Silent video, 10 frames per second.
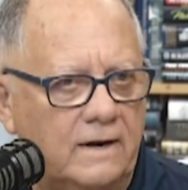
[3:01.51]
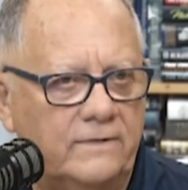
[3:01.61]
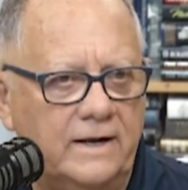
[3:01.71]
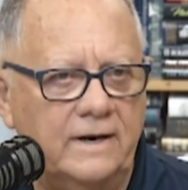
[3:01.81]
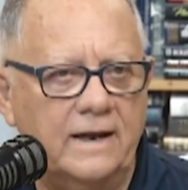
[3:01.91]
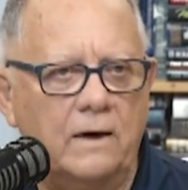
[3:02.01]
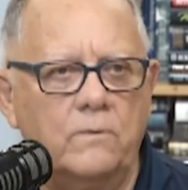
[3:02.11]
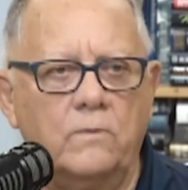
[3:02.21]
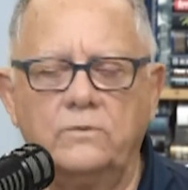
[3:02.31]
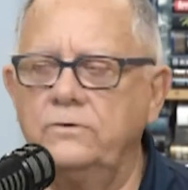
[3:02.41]
they did not
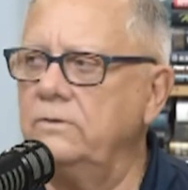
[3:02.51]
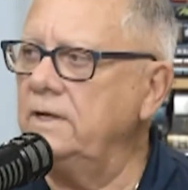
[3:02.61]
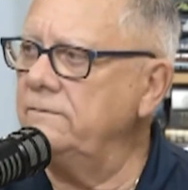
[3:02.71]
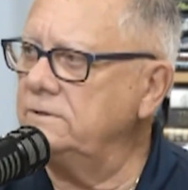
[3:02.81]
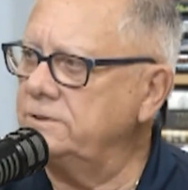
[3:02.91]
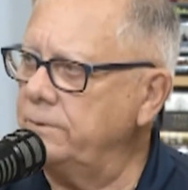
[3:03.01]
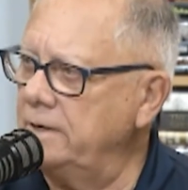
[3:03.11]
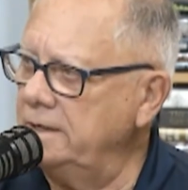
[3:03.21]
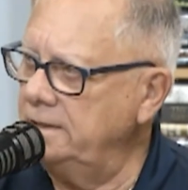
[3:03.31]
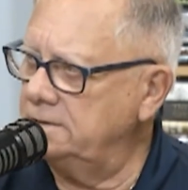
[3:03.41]
want to give us the
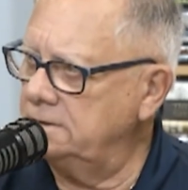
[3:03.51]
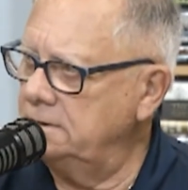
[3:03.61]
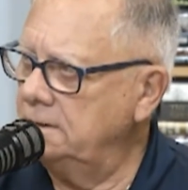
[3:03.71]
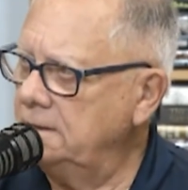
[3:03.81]
release